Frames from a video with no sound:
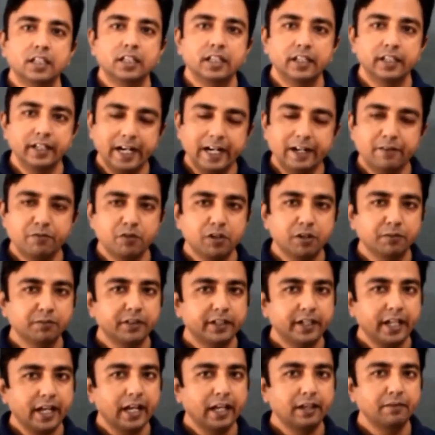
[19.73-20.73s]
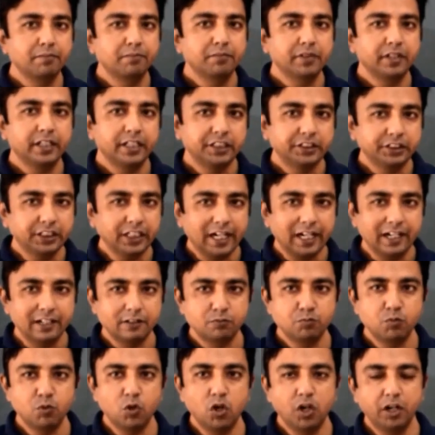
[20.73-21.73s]
right from the time a child is
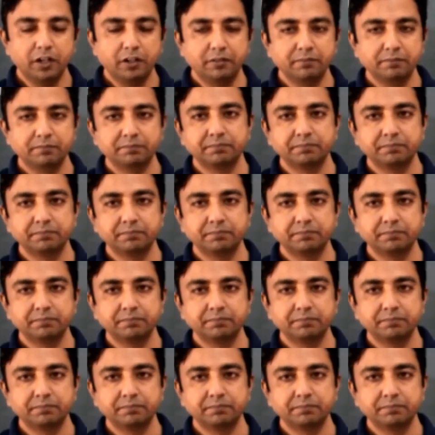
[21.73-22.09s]
born.